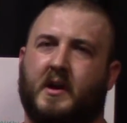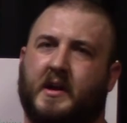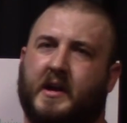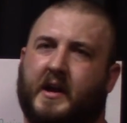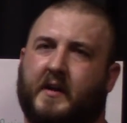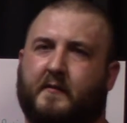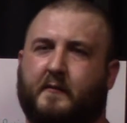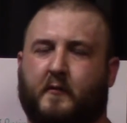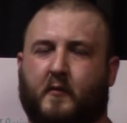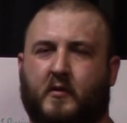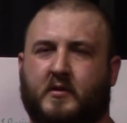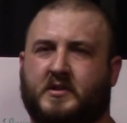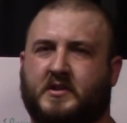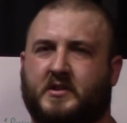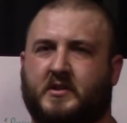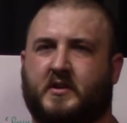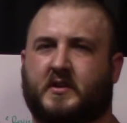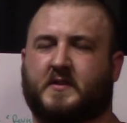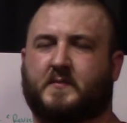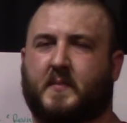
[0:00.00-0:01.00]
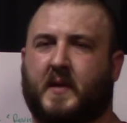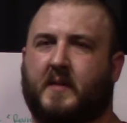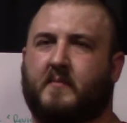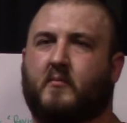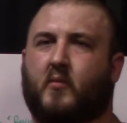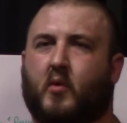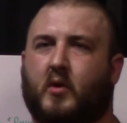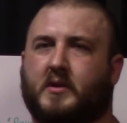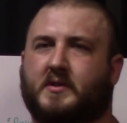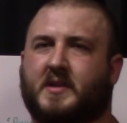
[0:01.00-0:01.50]
It forces you to spend
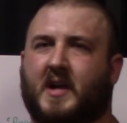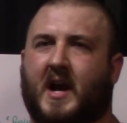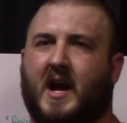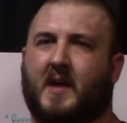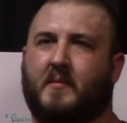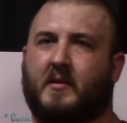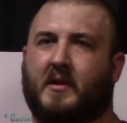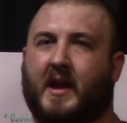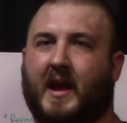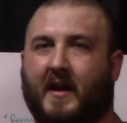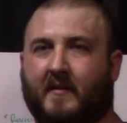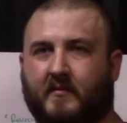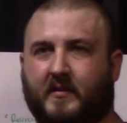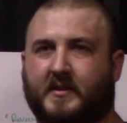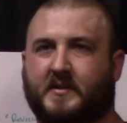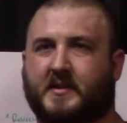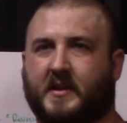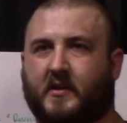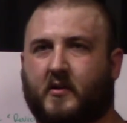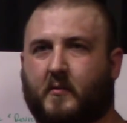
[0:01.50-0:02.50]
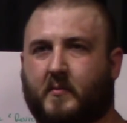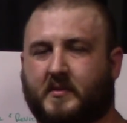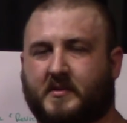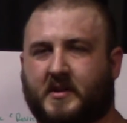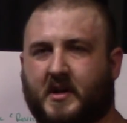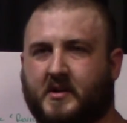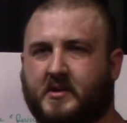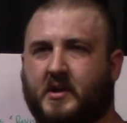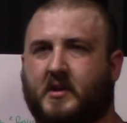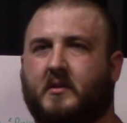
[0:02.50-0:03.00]
more time in every single
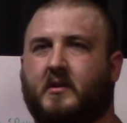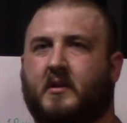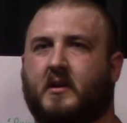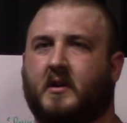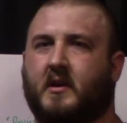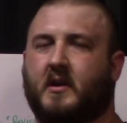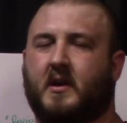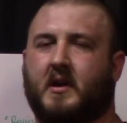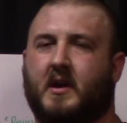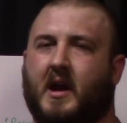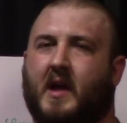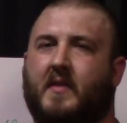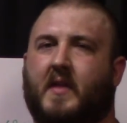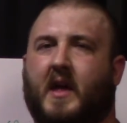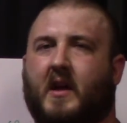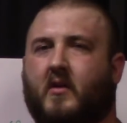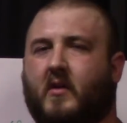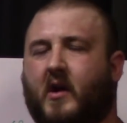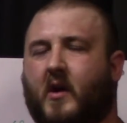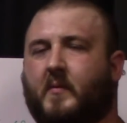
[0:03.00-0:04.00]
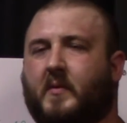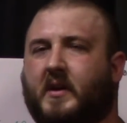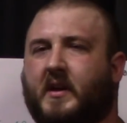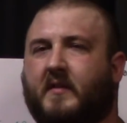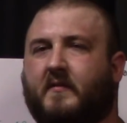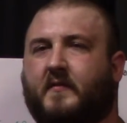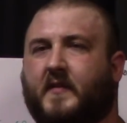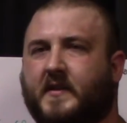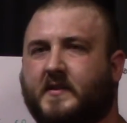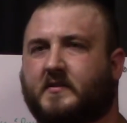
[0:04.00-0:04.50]
position, and that'll help you
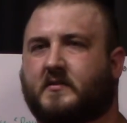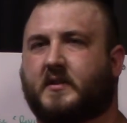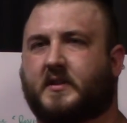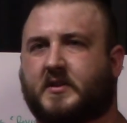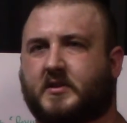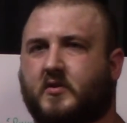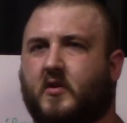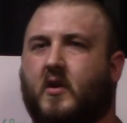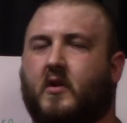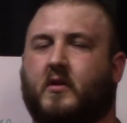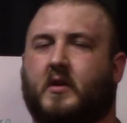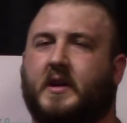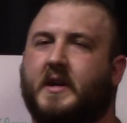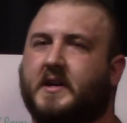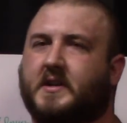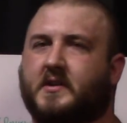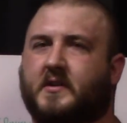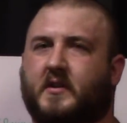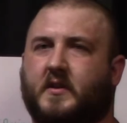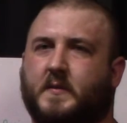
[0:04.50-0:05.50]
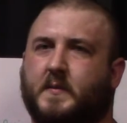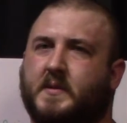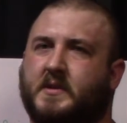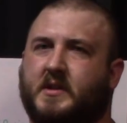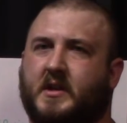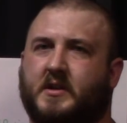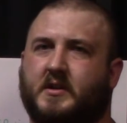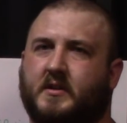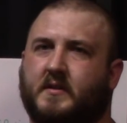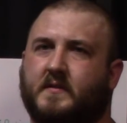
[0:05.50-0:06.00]
get physically stronger in each of those
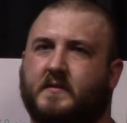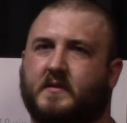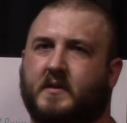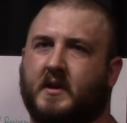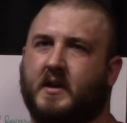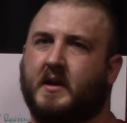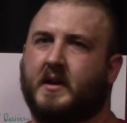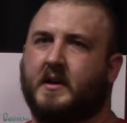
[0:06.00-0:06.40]
positions.